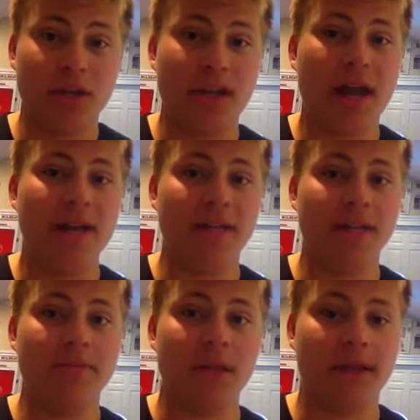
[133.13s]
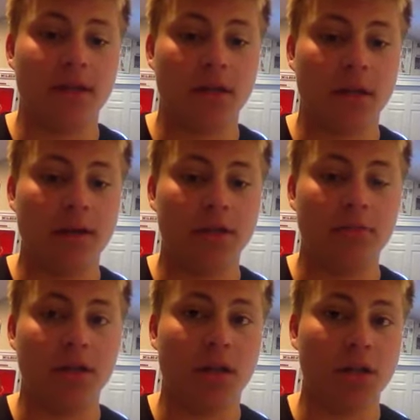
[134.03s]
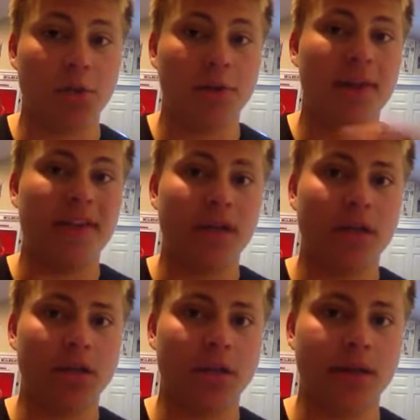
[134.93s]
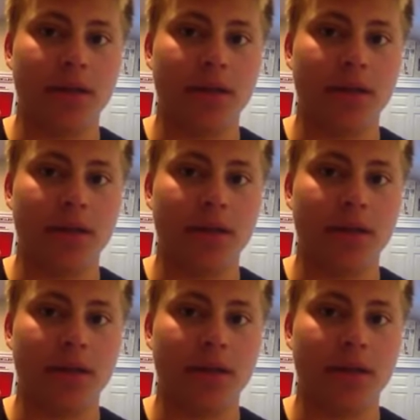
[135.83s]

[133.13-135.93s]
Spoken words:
It kind of seems like it should be clutch 3 and then clutch elite.